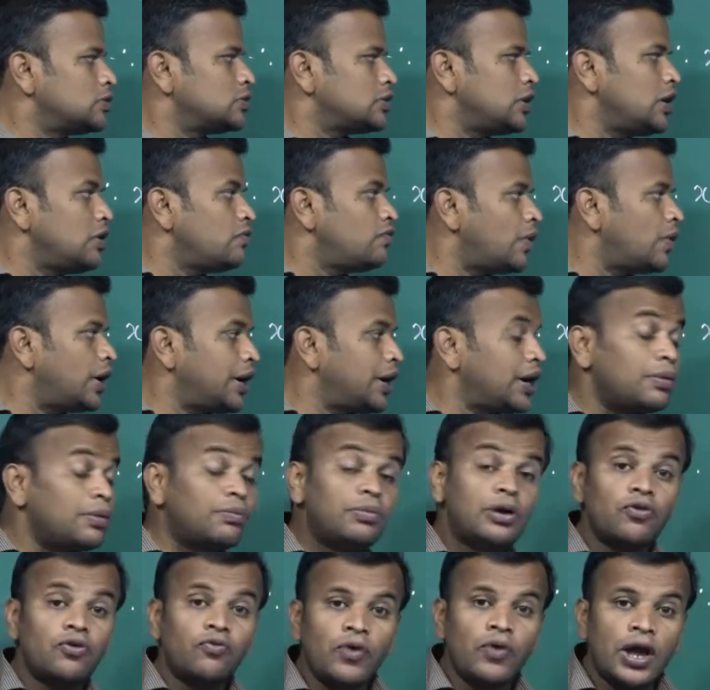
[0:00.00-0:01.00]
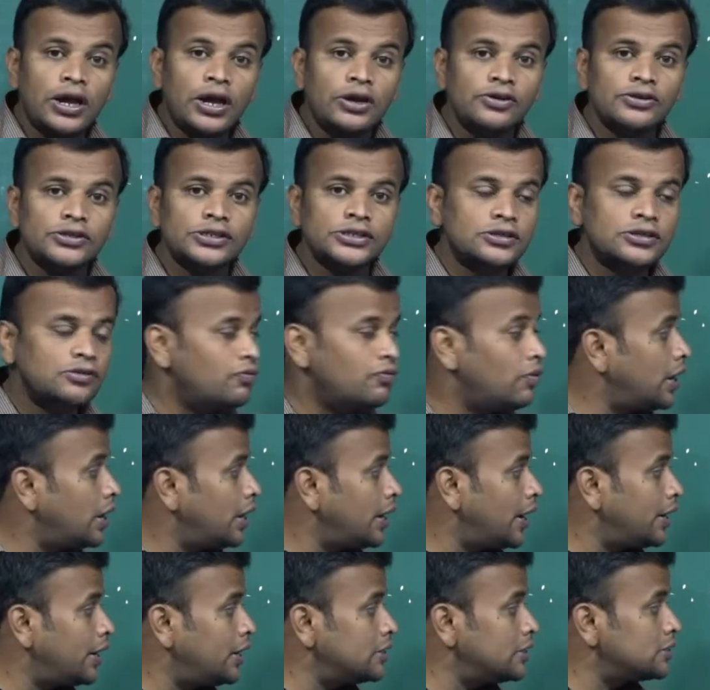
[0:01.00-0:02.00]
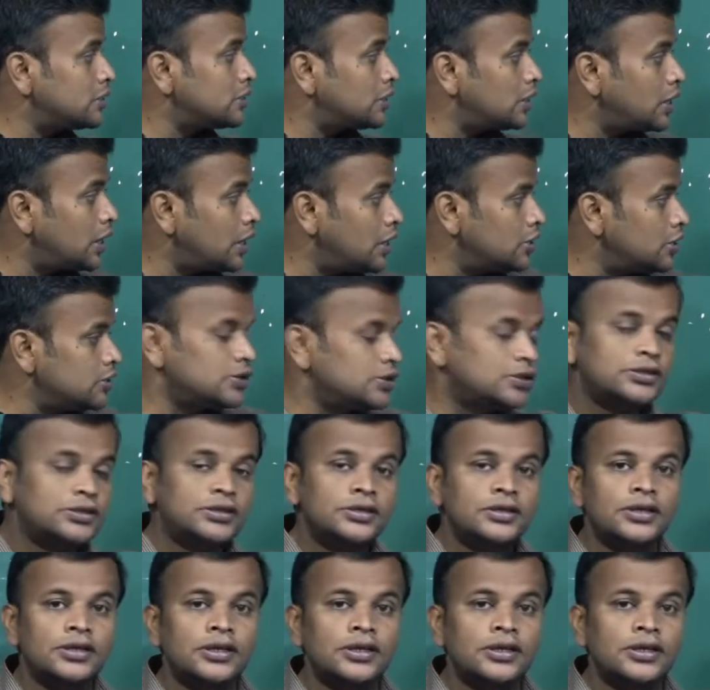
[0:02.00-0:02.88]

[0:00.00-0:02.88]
infinite number of values, where n is an integer.